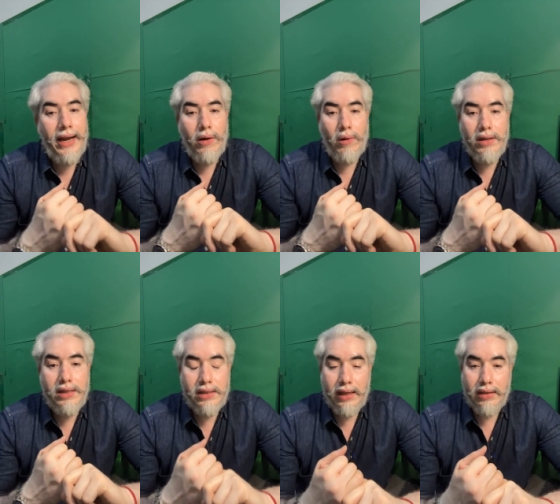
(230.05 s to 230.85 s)
and all
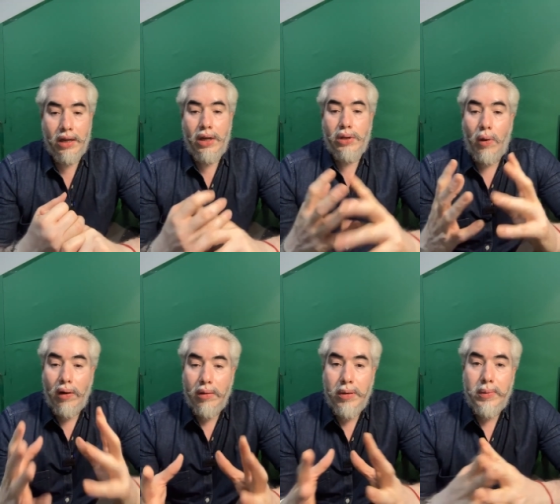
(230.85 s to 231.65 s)
these things so
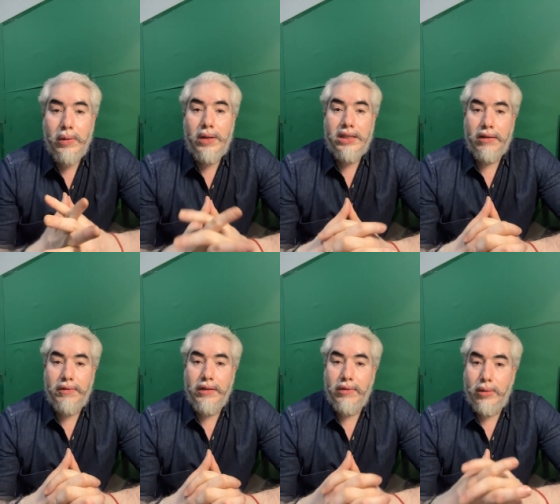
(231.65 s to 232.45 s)
all the people who are
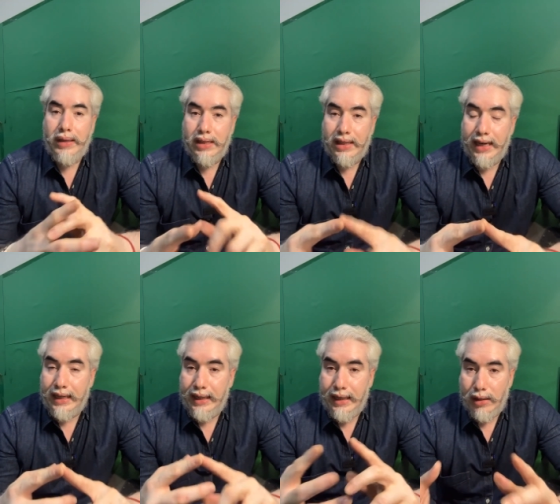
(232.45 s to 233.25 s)
suffering from
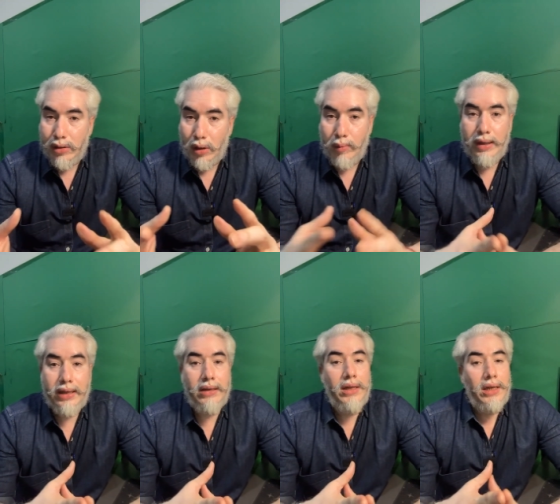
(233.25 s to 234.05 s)
anxiety
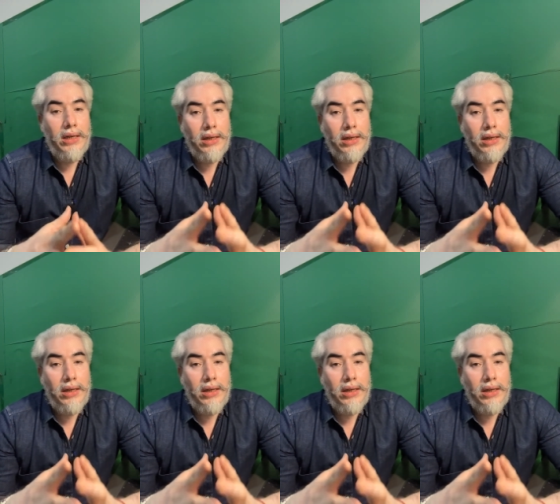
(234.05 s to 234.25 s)
insomnia